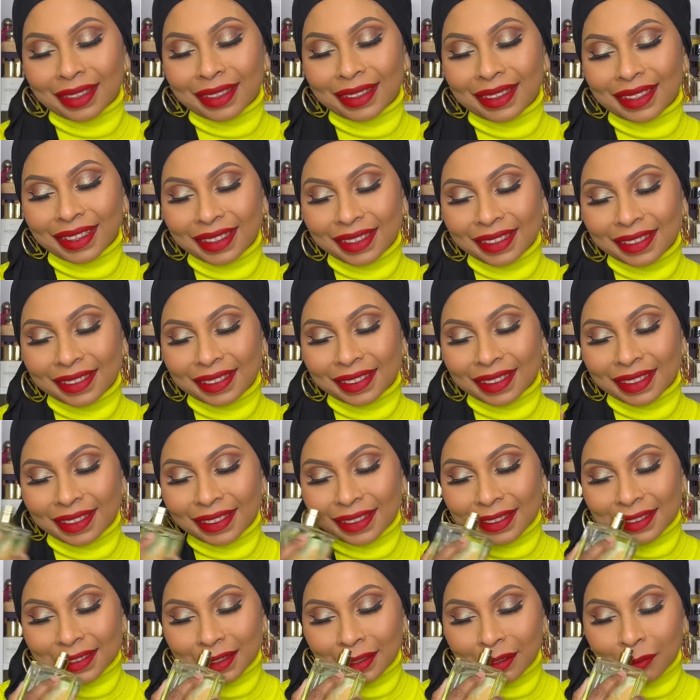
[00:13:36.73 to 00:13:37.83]
This
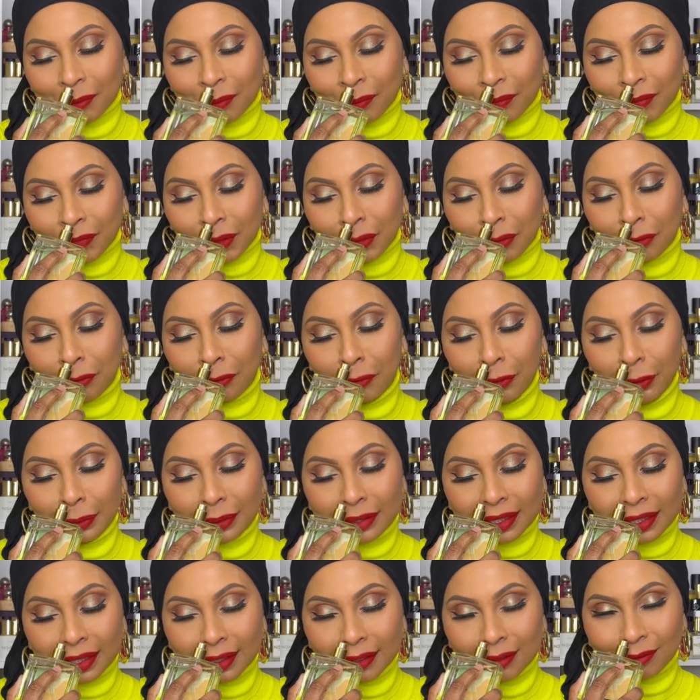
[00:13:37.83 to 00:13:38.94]
is
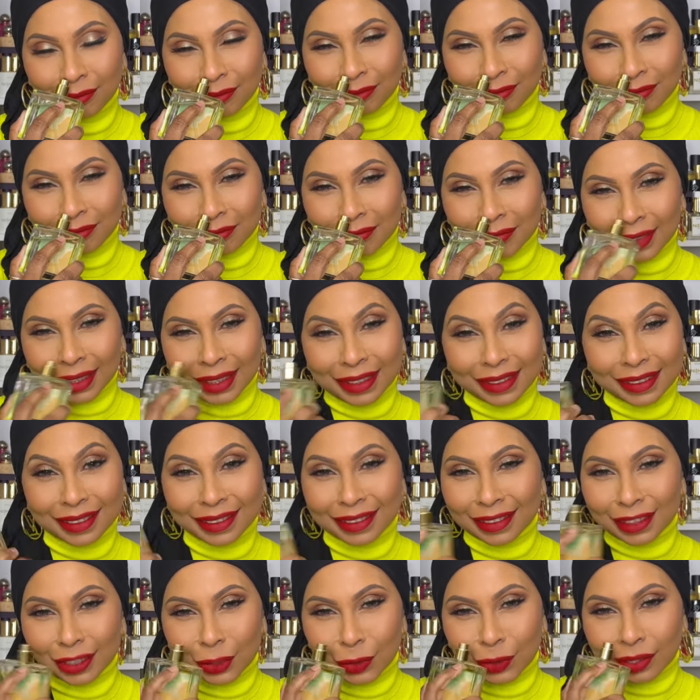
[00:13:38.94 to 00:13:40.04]
fruity, it's
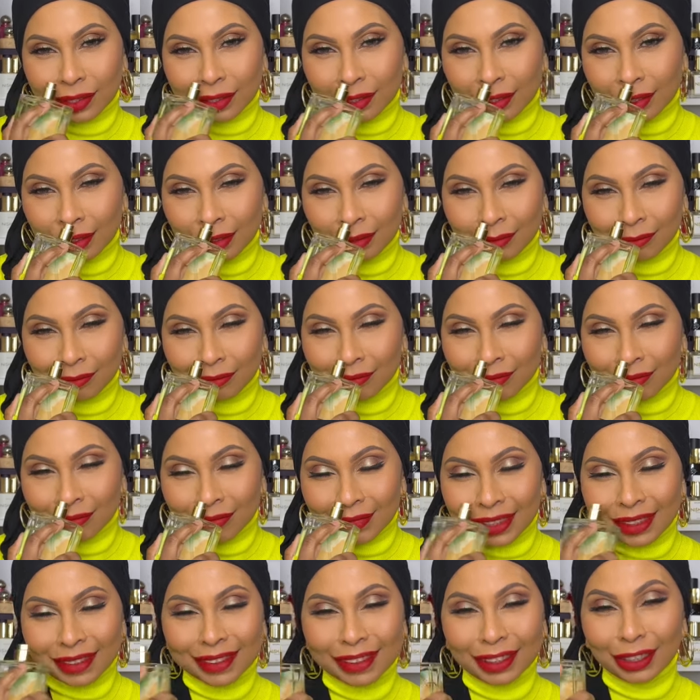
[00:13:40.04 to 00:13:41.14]
citrusy,
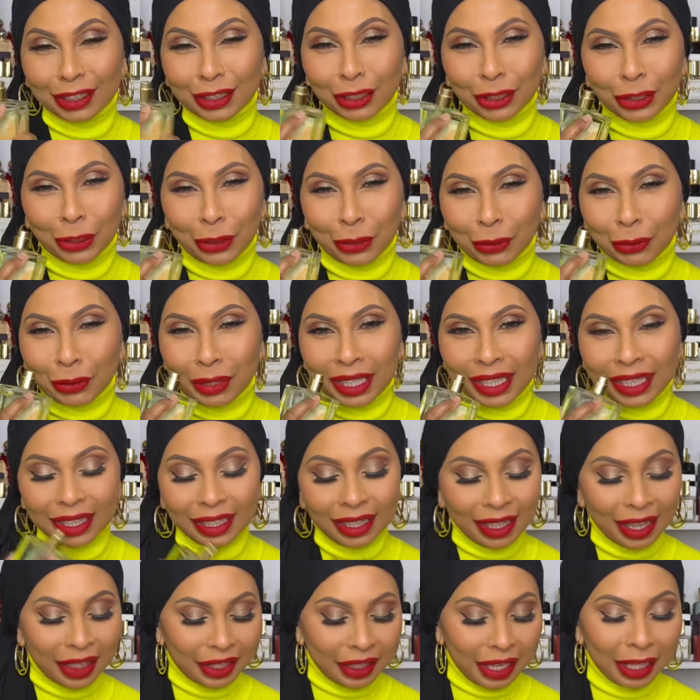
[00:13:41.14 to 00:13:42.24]
it's a little green.
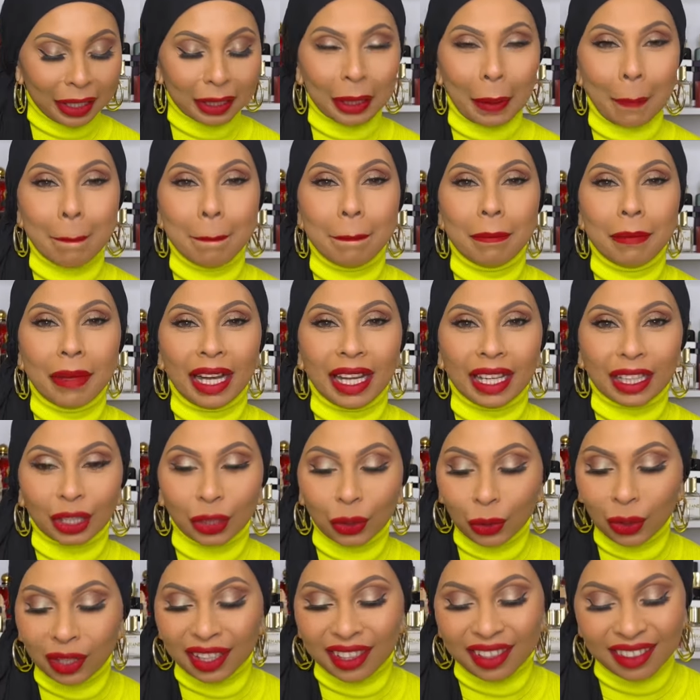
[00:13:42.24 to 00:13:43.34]
That
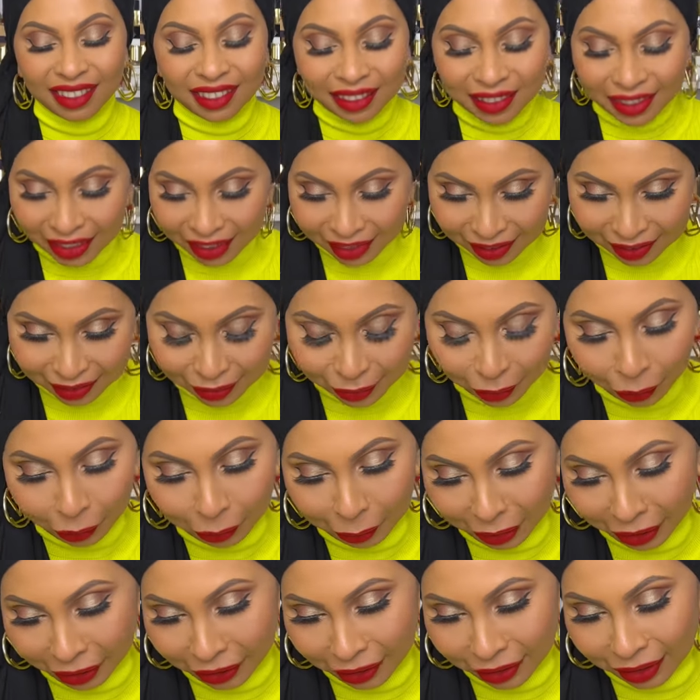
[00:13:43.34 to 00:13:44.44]
mango in this, oh
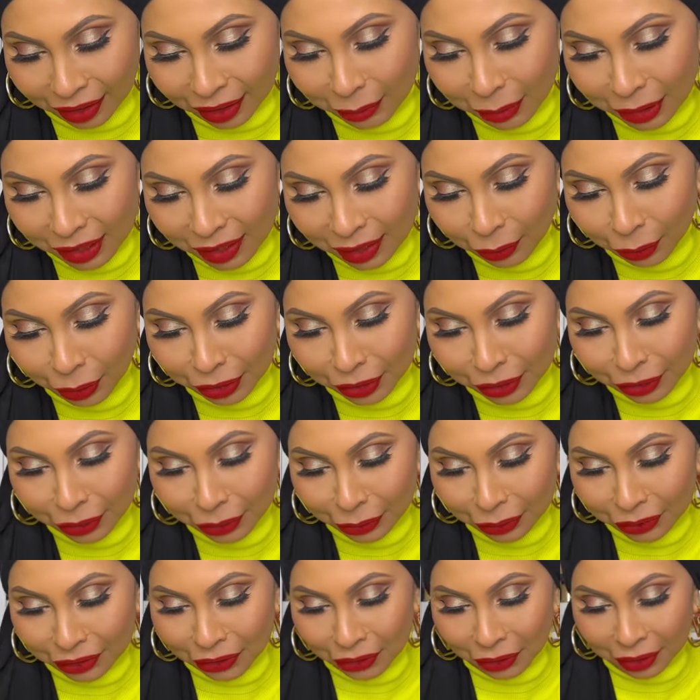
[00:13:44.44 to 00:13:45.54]
my God, let me see what the
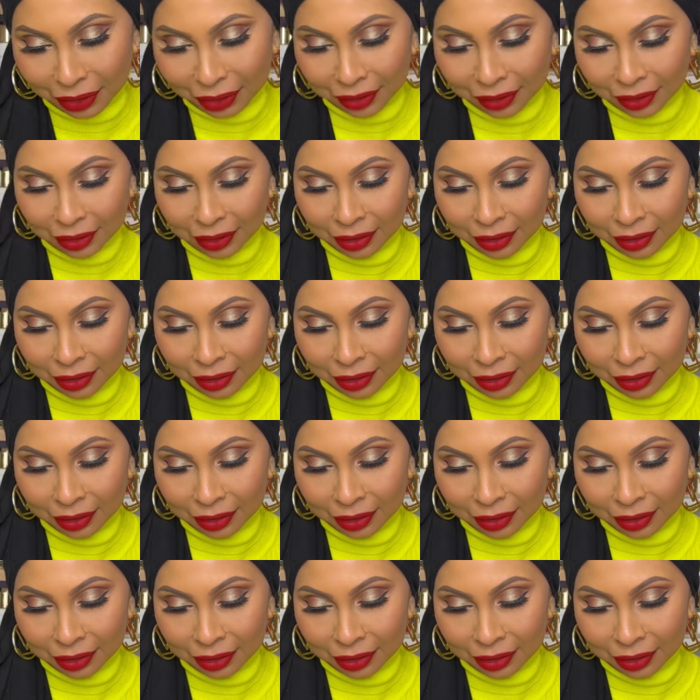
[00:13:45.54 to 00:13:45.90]
notes are.